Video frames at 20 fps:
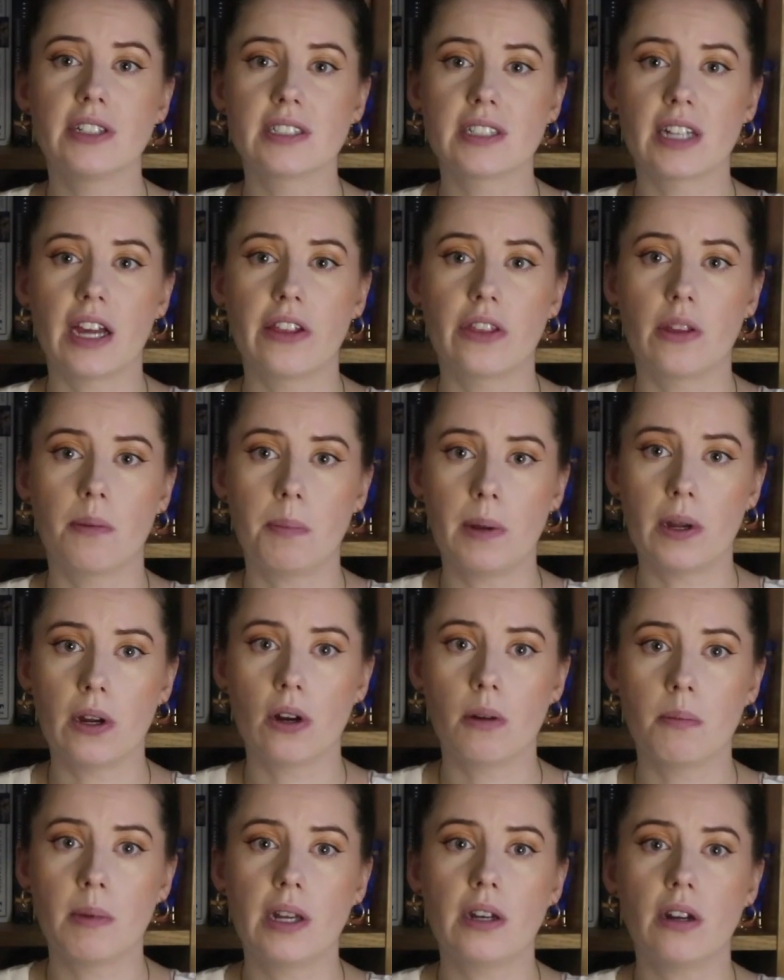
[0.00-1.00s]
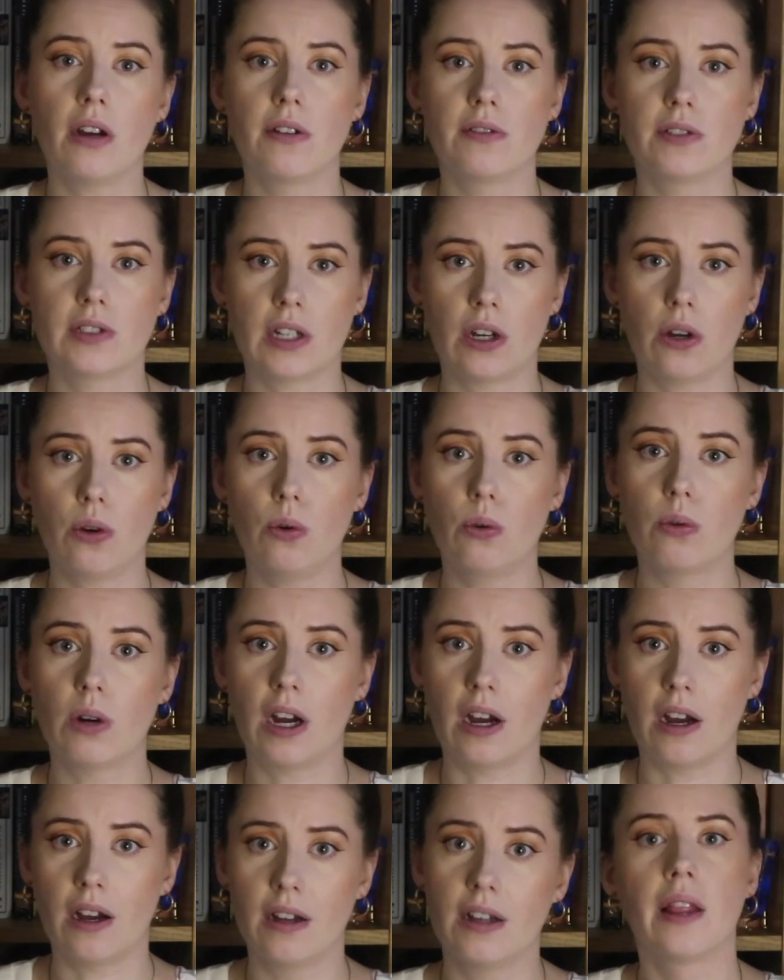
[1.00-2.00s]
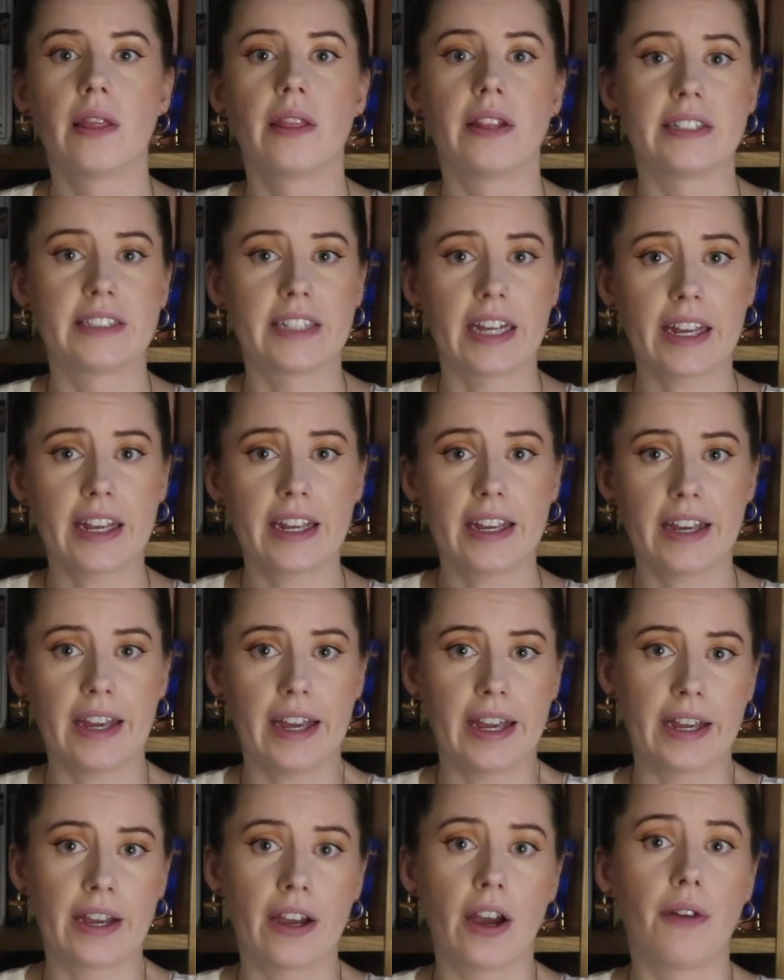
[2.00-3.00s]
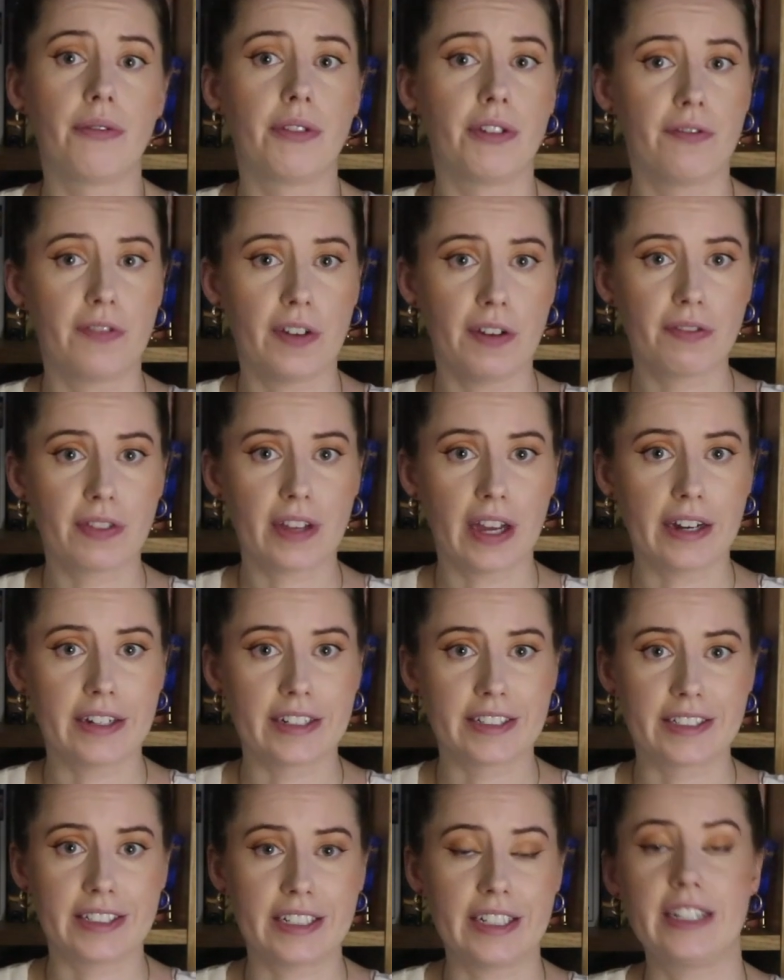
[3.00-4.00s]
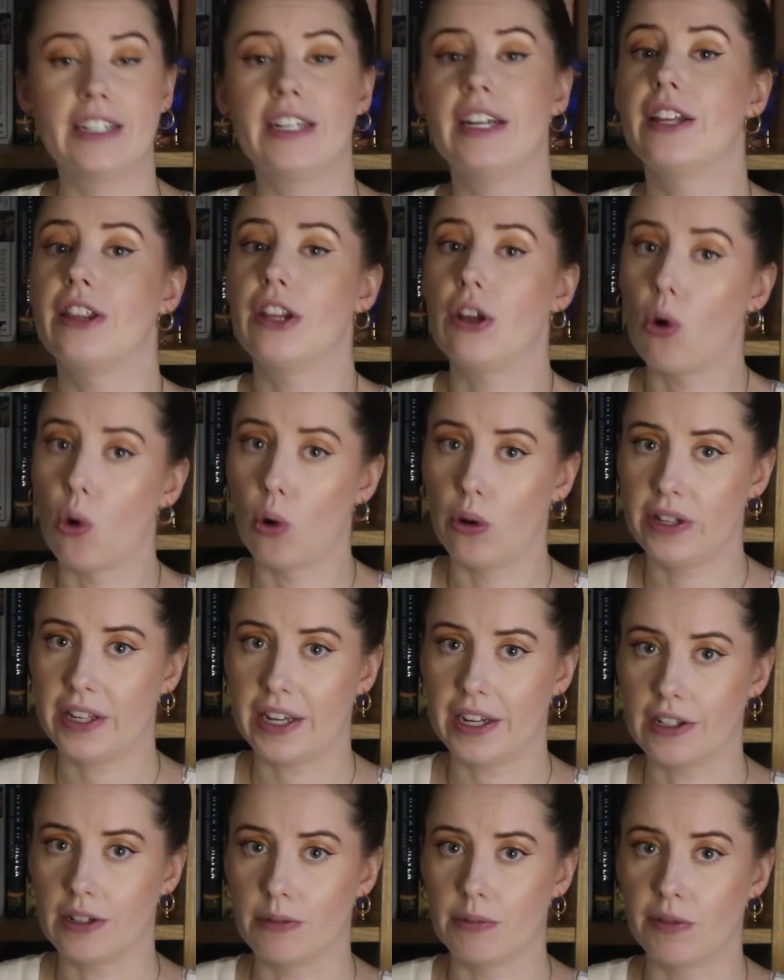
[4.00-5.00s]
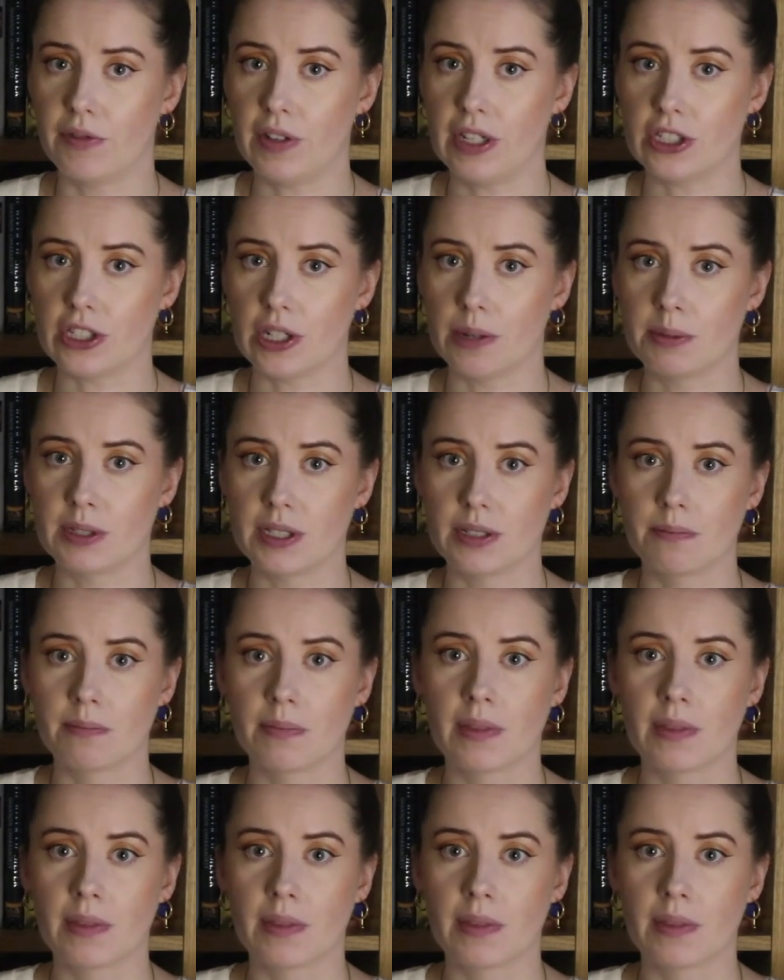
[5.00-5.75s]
inside the pyramid of Sahura, the second king of the 5th dynasty in the Old Kingdom of Egypt.